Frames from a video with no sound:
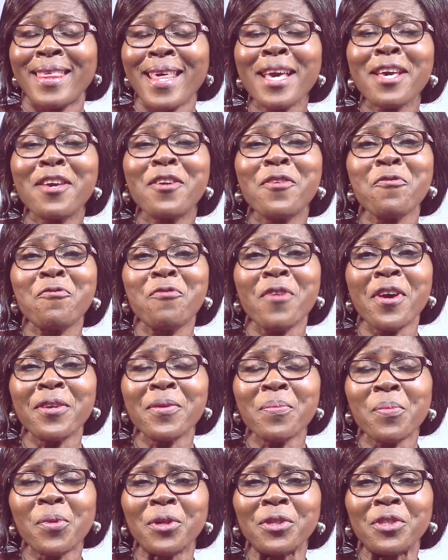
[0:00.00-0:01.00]
Thank you
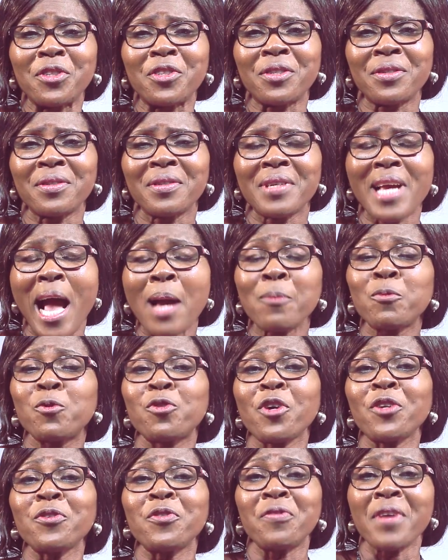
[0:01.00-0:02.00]
very much. I'm
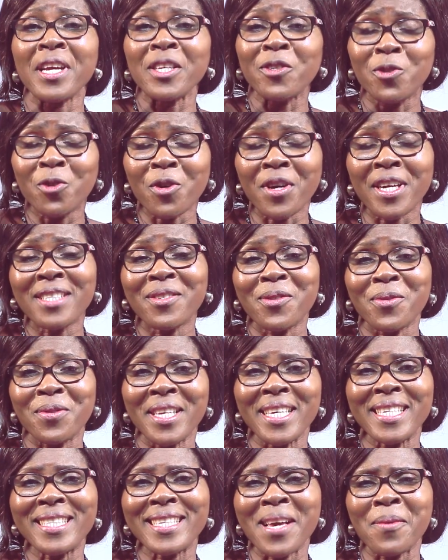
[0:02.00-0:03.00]
sure you've enjoyed
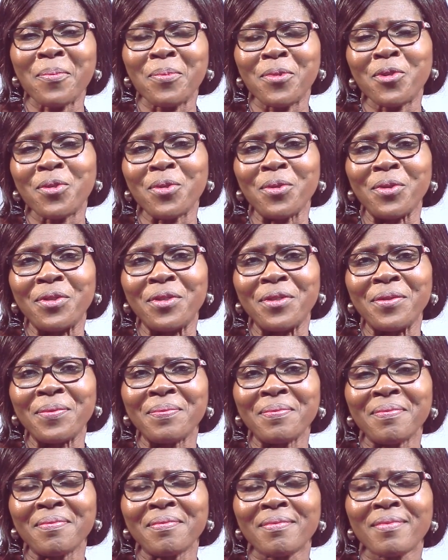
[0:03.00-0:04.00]
today's episode.
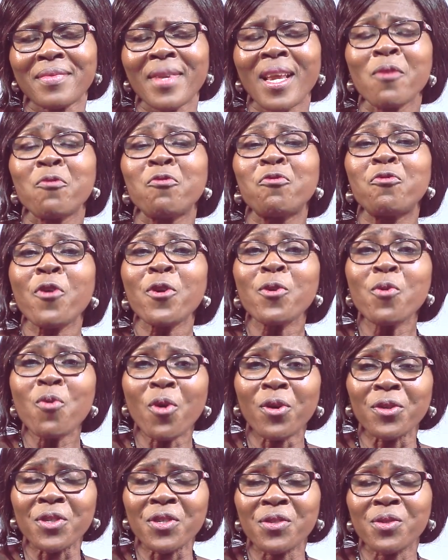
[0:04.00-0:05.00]

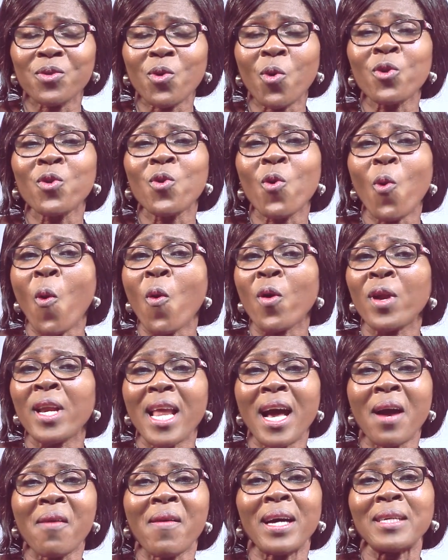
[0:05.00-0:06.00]
Follow us on all
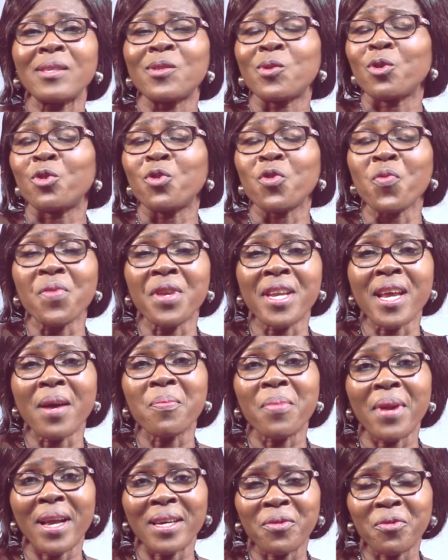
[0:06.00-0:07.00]
our social media
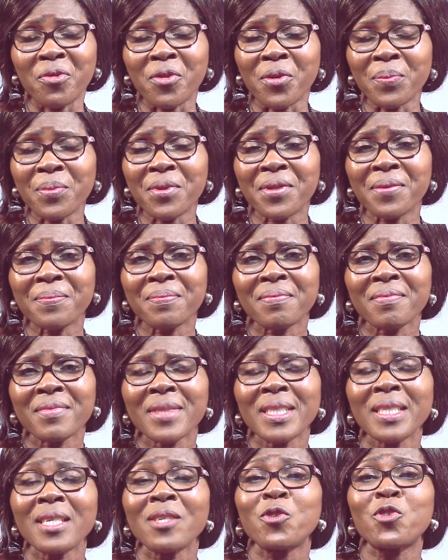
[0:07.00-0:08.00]
platforms.
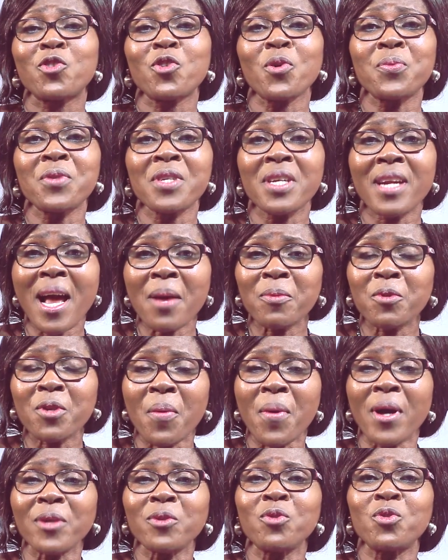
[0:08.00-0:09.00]
Subscribe
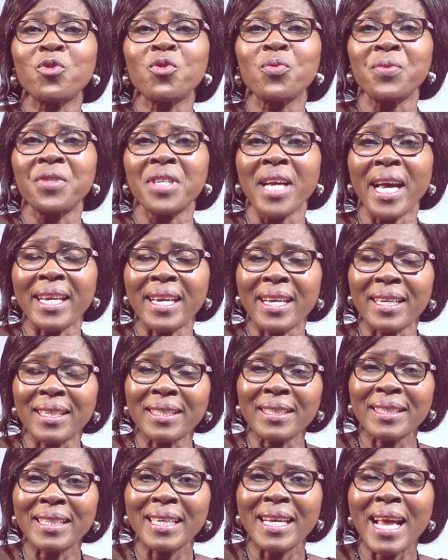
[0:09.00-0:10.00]
to our YouTube
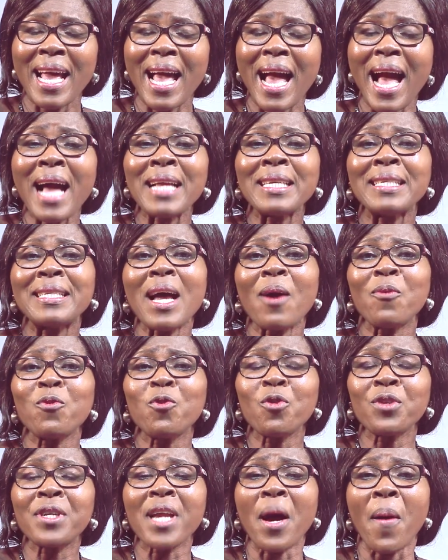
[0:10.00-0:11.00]
channel and
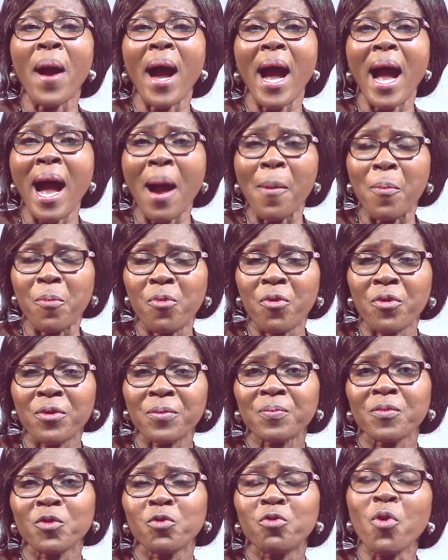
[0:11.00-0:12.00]
download our app
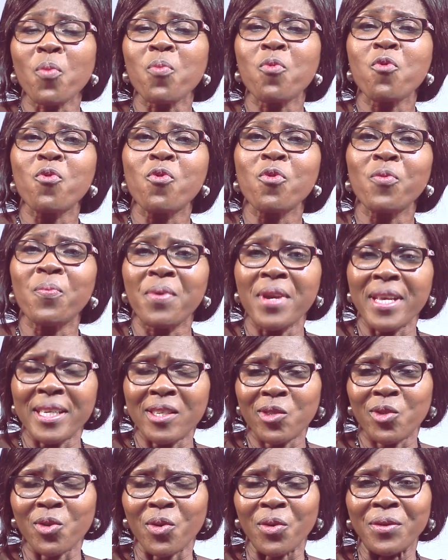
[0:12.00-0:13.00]
from Google Play
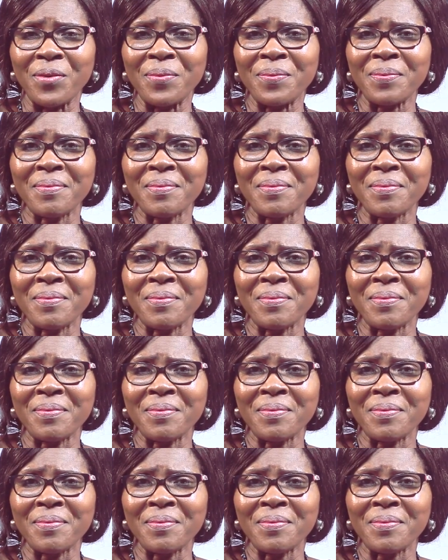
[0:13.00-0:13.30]
Store.